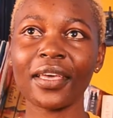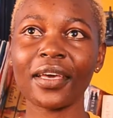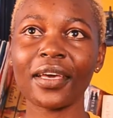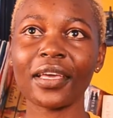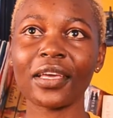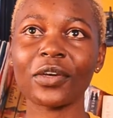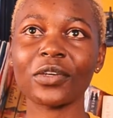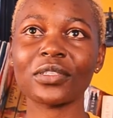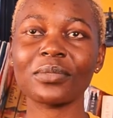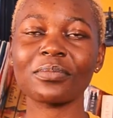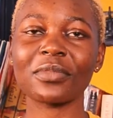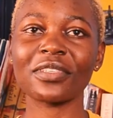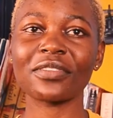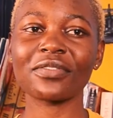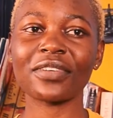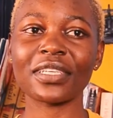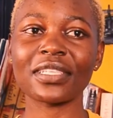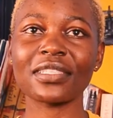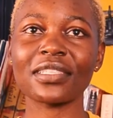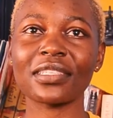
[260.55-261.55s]
I got my
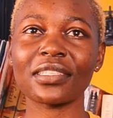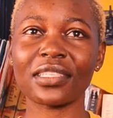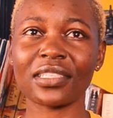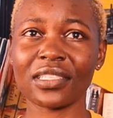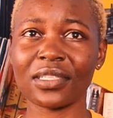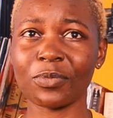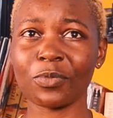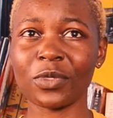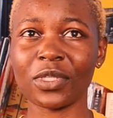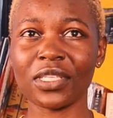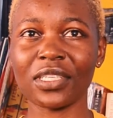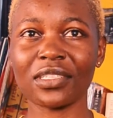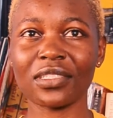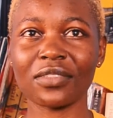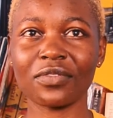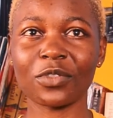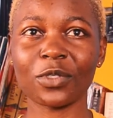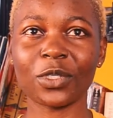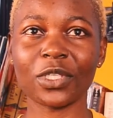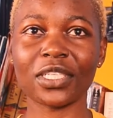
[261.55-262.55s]
first internship with
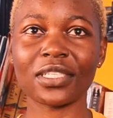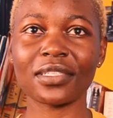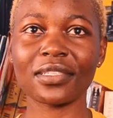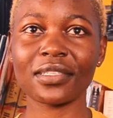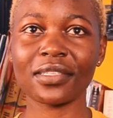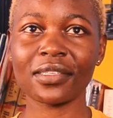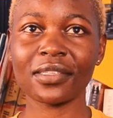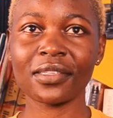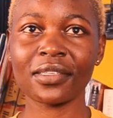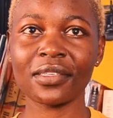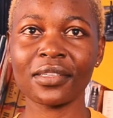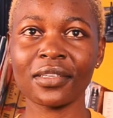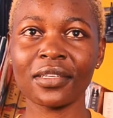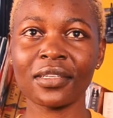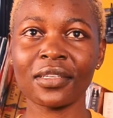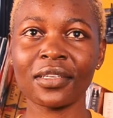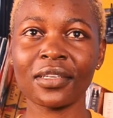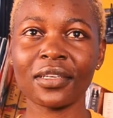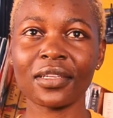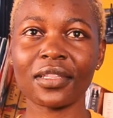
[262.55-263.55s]
Native Coders
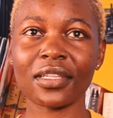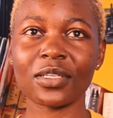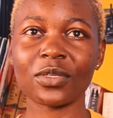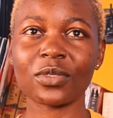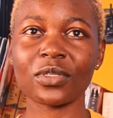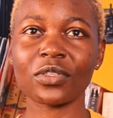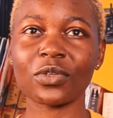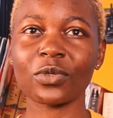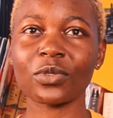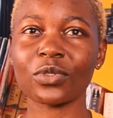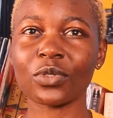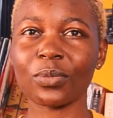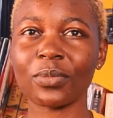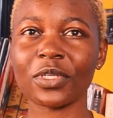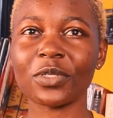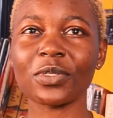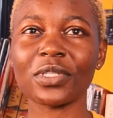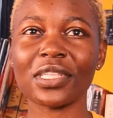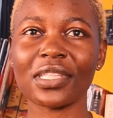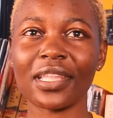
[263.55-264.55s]
that was in October
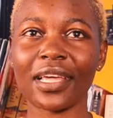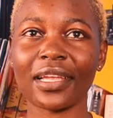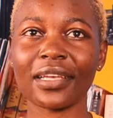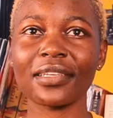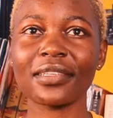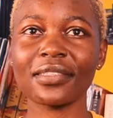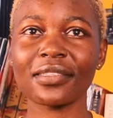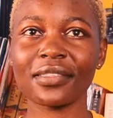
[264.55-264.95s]
23rd.